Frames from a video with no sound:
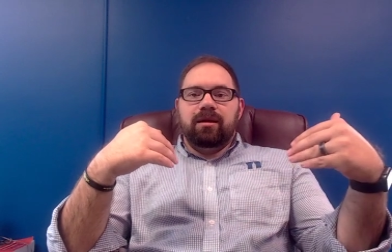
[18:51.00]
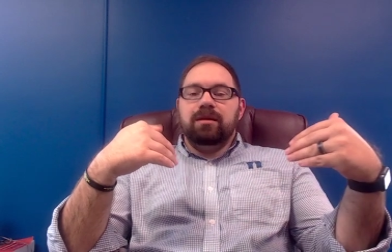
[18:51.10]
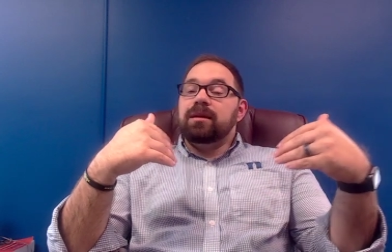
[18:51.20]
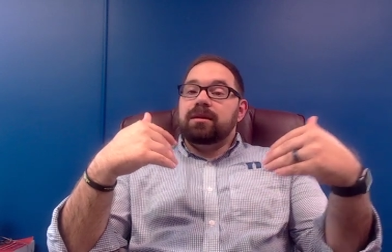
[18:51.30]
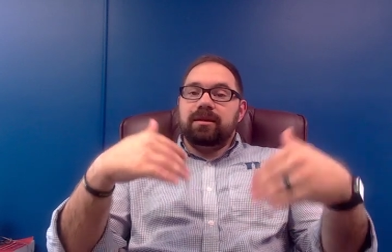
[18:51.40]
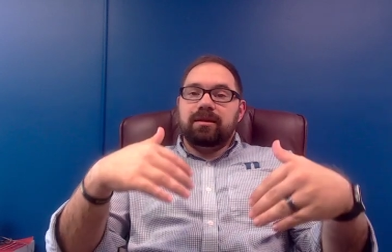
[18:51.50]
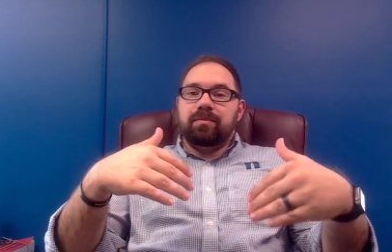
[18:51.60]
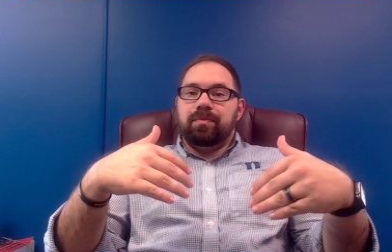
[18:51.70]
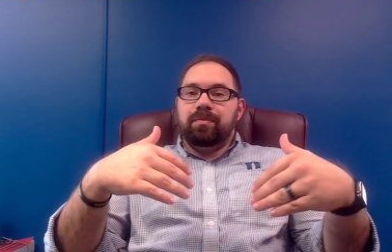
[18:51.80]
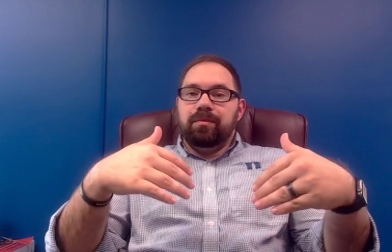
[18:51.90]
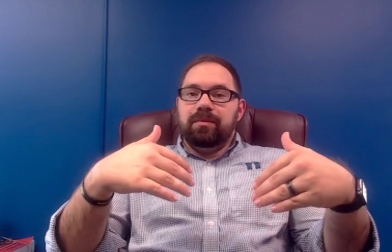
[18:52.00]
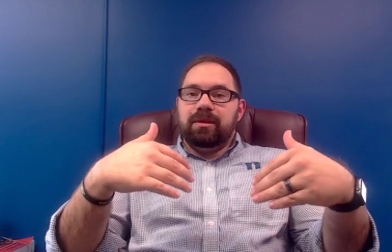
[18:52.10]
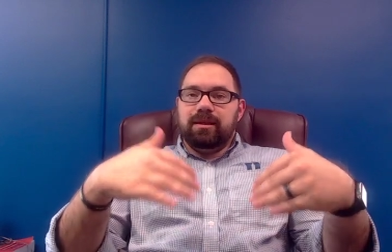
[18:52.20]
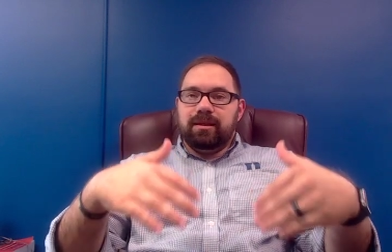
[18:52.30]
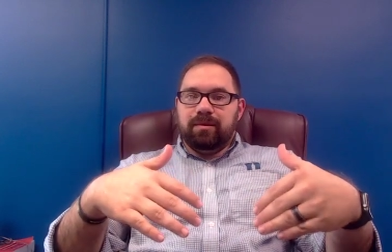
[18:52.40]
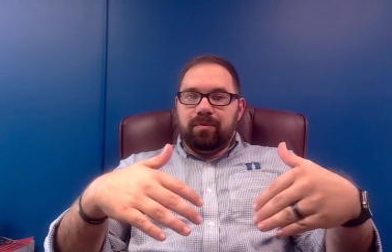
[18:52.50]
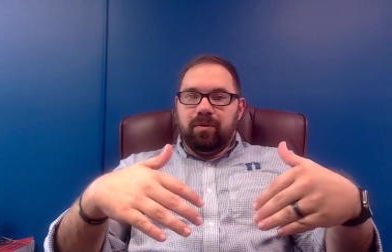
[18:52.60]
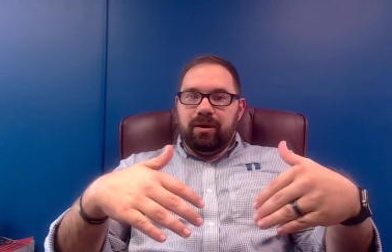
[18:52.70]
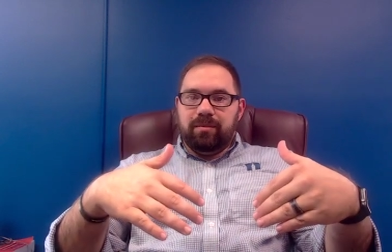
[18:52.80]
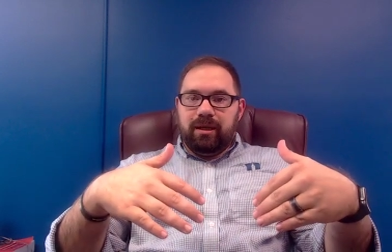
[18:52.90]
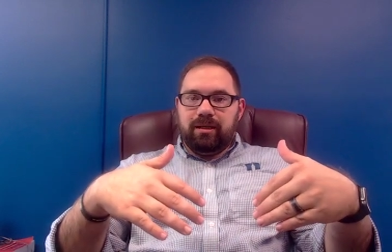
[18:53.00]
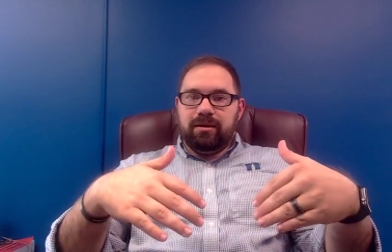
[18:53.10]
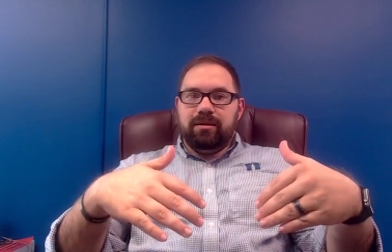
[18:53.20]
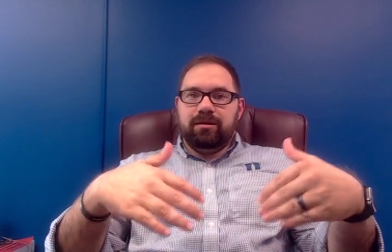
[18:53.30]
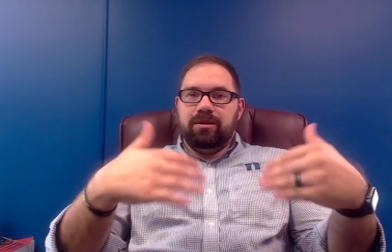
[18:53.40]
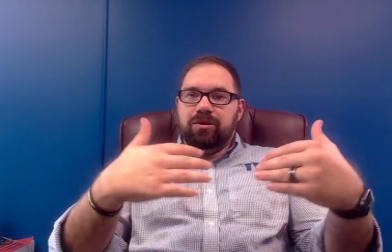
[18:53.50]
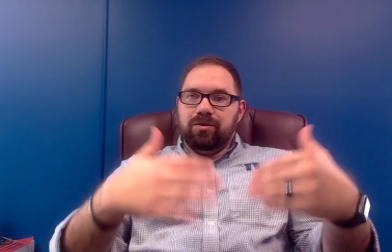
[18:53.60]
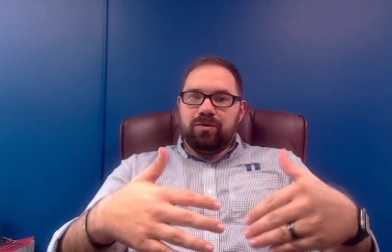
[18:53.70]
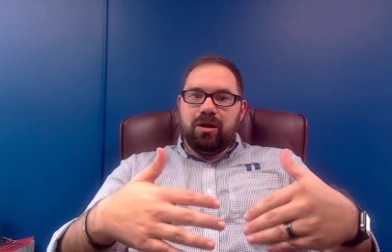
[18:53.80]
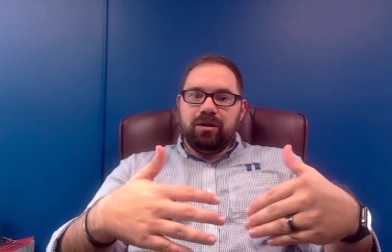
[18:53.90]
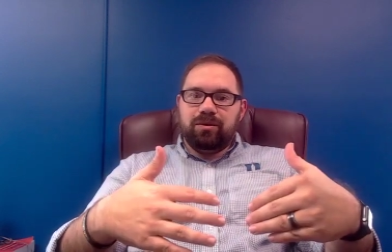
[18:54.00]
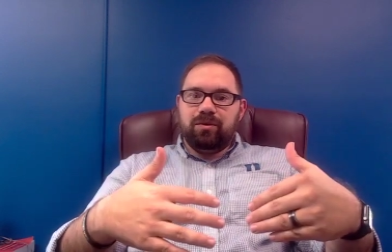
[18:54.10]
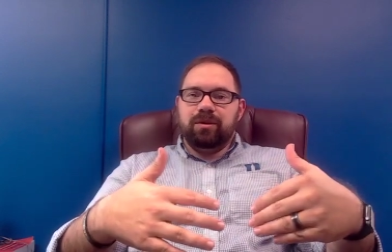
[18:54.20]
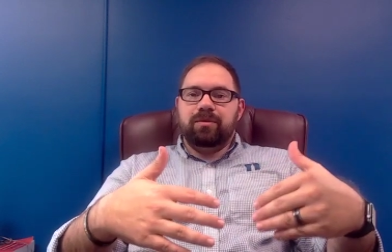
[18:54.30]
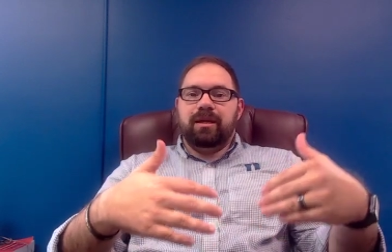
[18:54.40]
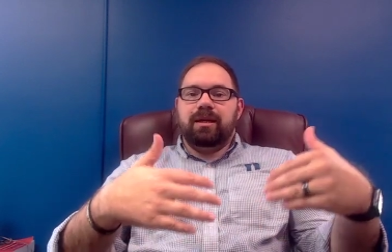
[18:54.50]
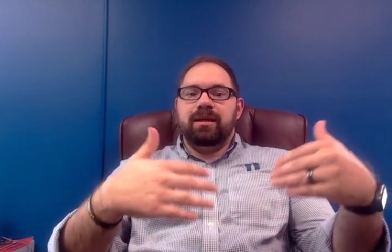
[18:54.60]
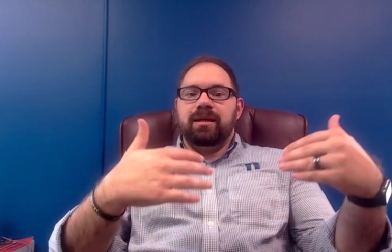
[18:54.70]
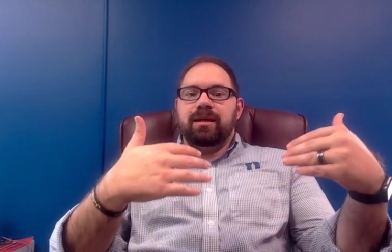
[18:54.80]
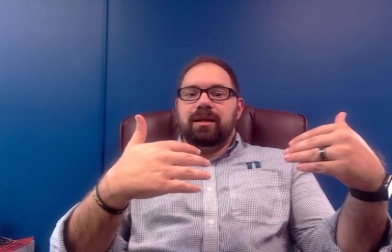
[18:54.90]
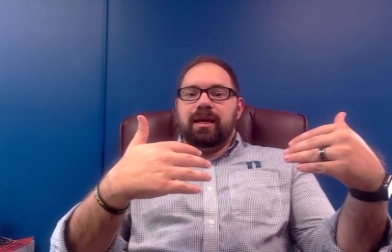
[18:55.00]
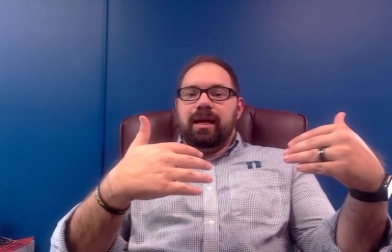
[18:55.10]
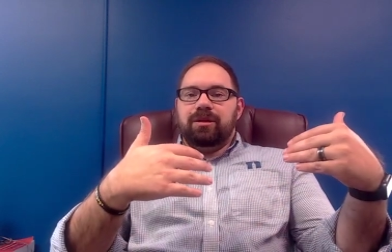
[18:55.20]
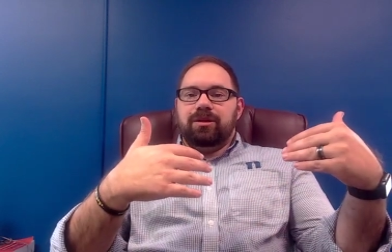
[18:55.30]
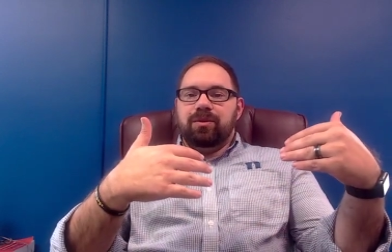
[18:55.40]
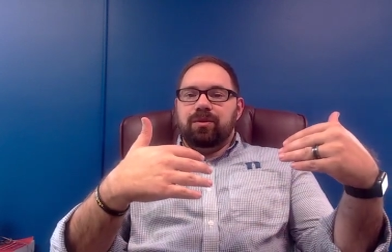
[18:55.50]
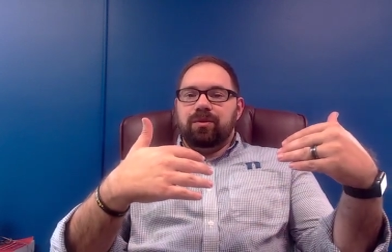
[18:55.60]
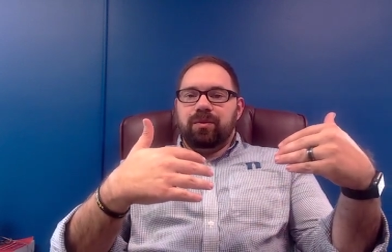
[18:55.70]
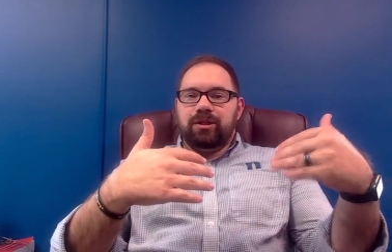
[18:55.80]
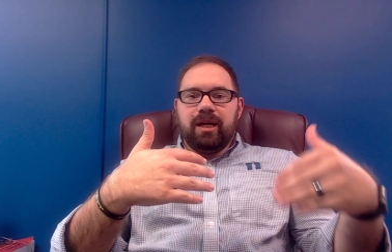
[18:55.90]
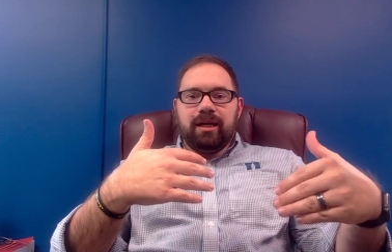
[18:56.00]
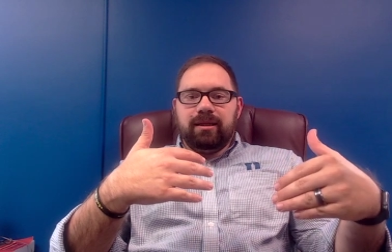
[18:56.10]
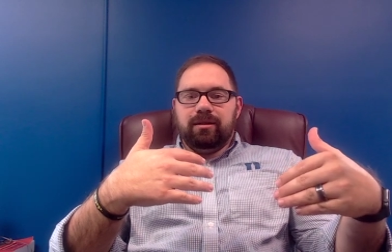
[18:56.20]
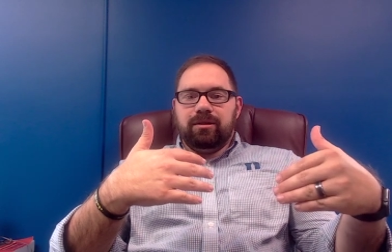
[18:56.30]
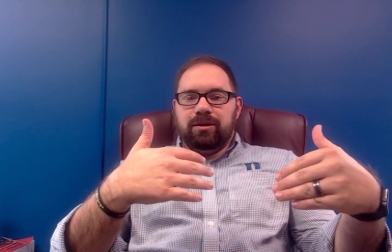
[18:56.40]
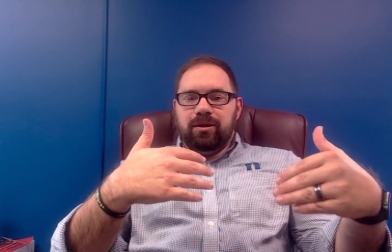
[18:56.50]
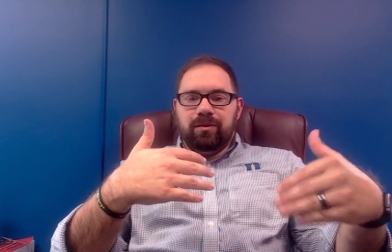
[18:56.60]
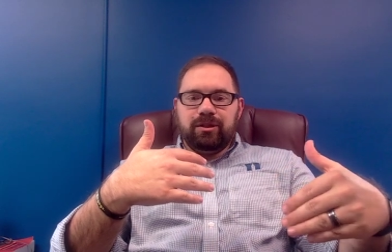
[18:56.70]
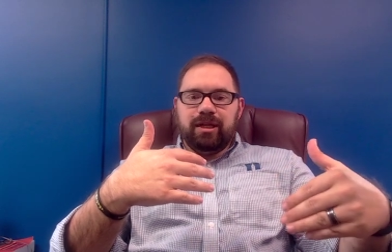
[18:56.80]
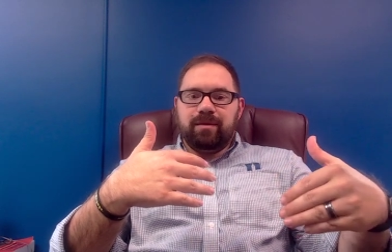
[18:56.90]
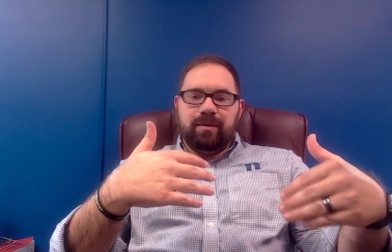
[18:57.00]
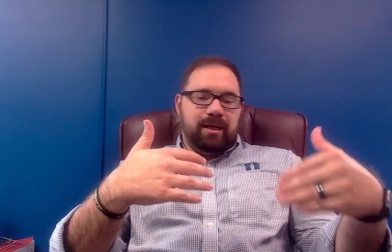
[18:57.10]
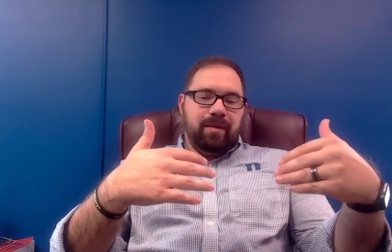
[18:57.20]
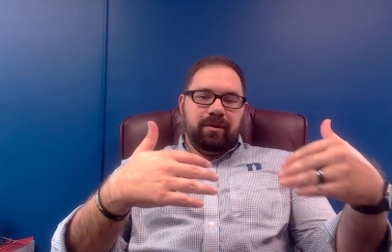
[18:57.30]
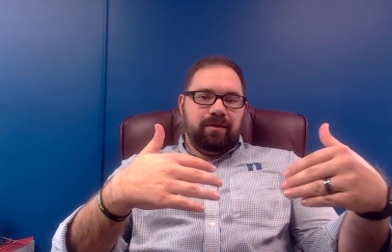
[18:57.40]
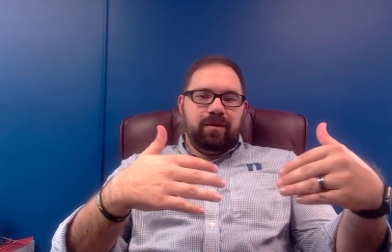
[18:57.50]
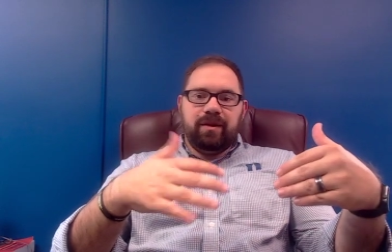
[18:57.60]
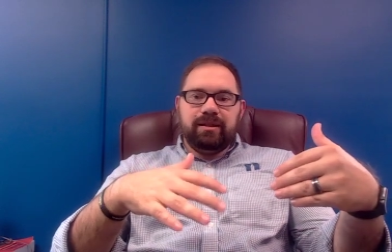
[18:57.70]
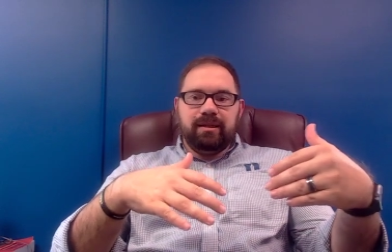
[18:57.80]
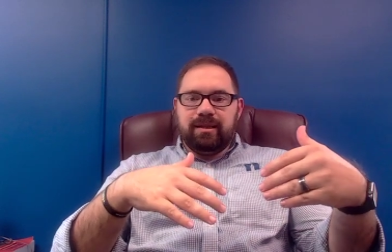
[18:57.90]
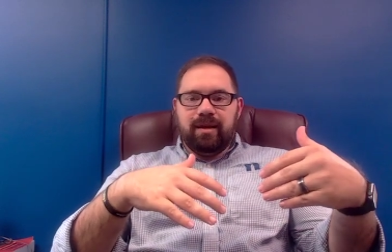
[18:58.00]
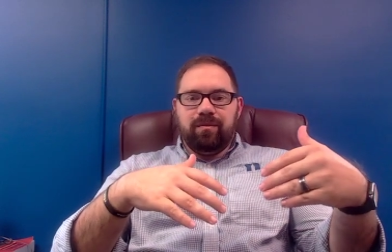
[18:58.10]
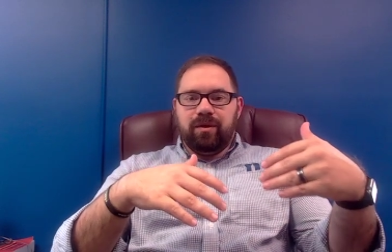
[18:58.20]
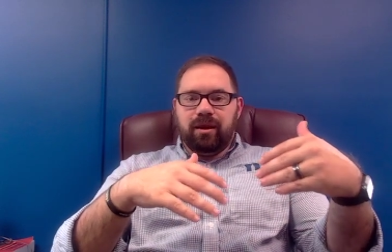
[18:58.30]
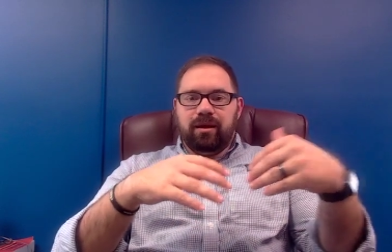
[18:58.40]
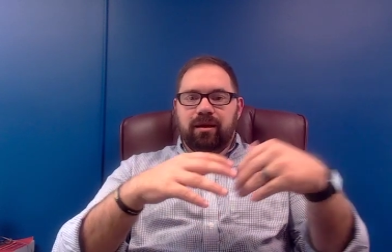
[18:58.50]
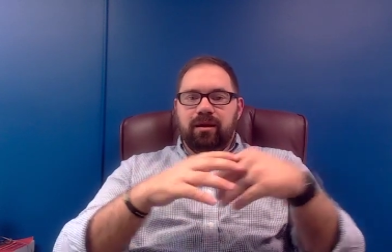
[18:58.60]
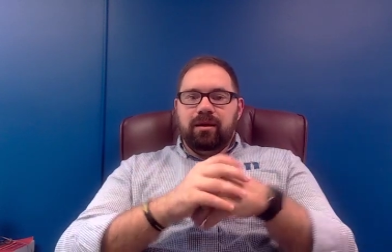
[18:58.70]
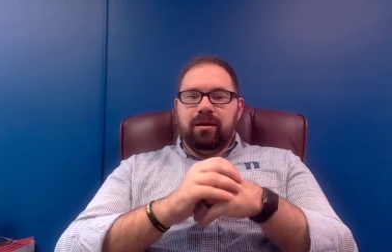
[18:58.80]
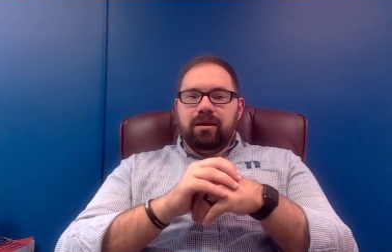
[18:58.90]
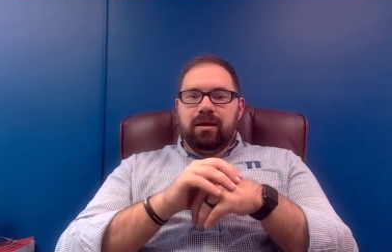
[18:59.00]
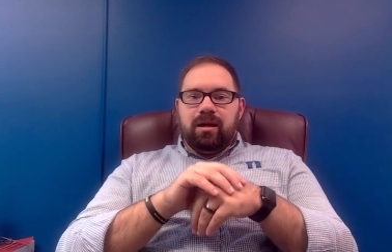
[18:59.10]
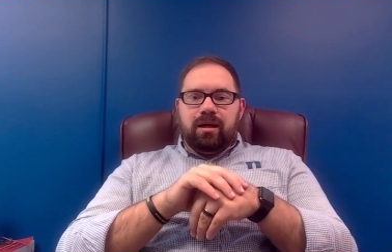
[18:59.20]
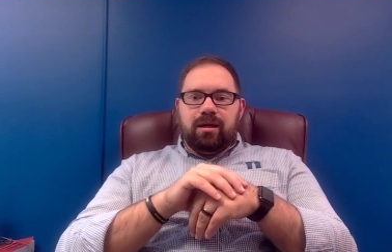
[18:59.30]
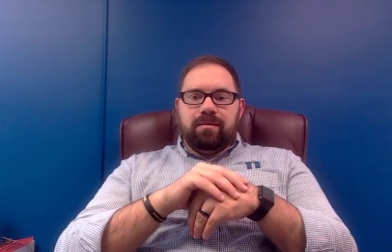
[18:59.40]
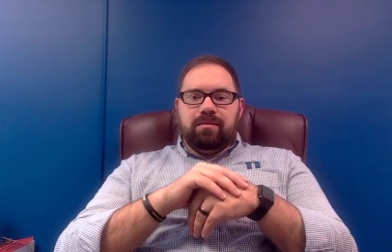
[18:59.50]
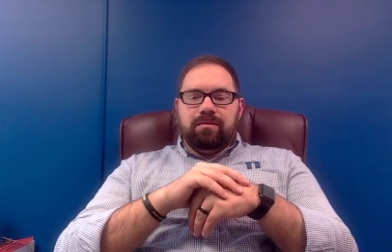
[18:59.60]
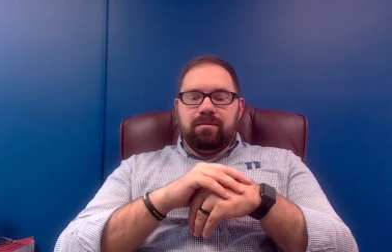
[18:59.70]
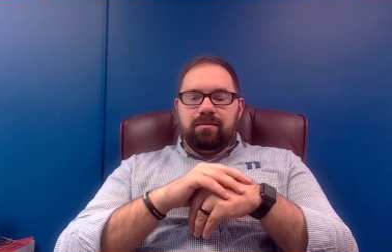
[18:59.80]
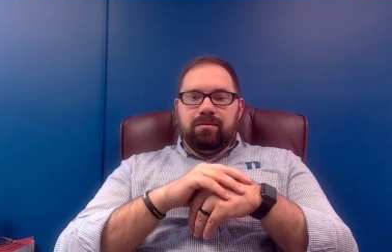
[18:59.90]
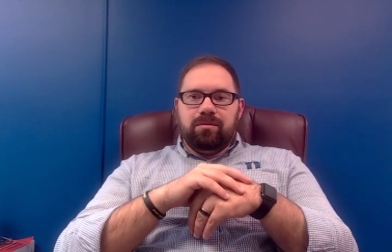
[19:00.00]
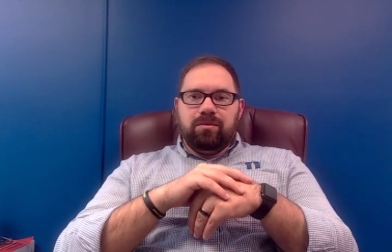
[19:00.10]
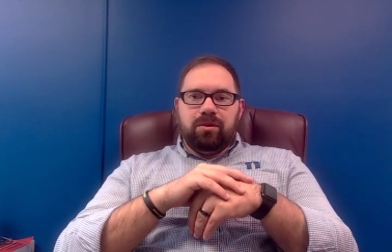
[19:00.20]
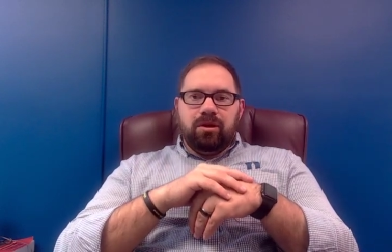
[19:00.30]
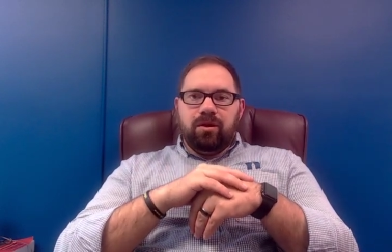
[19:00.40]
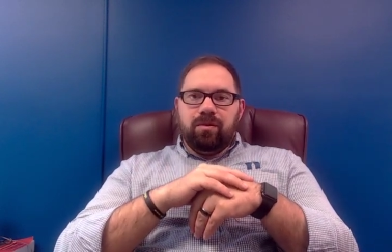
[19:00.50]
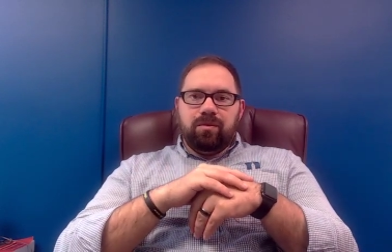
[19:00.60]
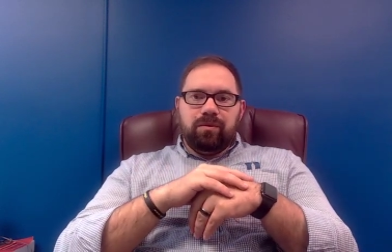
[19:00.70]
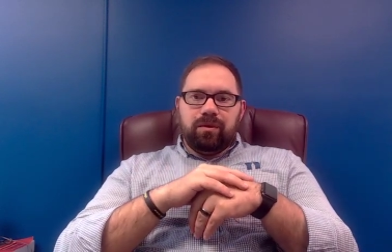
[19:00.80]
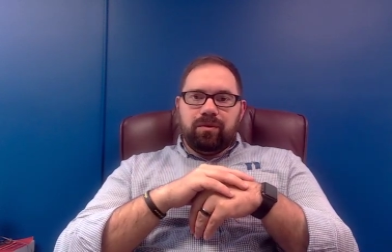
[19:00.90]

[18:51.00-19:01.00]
to disappoint me, to do wrong towards me, and to reject me. And I believe that that's the same thing, with